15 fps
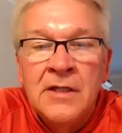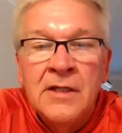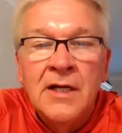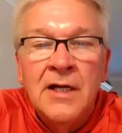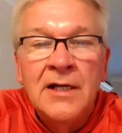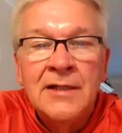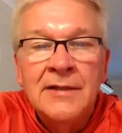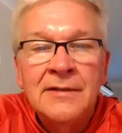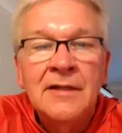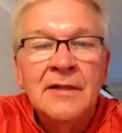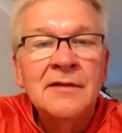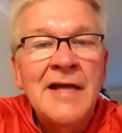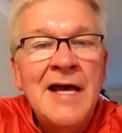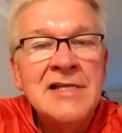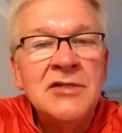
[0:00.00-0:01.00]

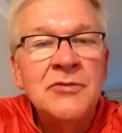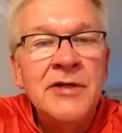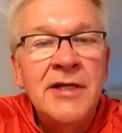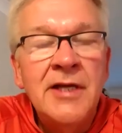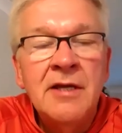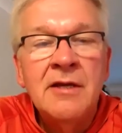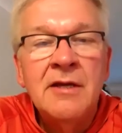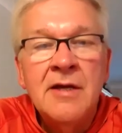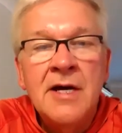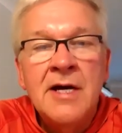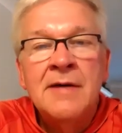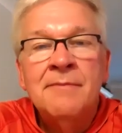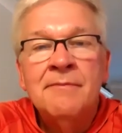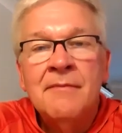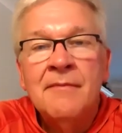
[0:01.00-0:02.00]
Last week,
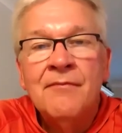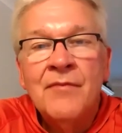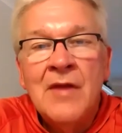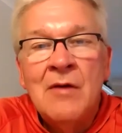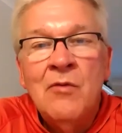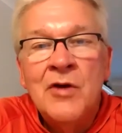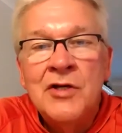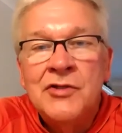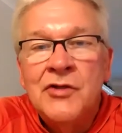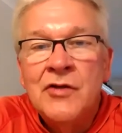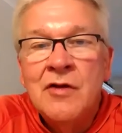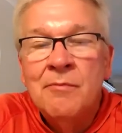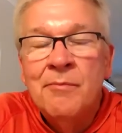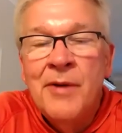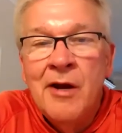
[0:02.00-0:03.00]
I wanted you to
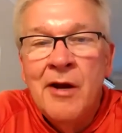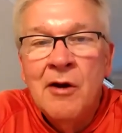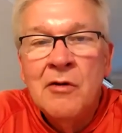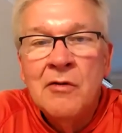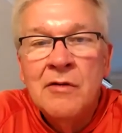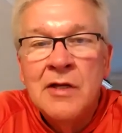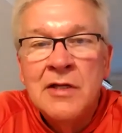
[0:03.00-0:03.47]
compare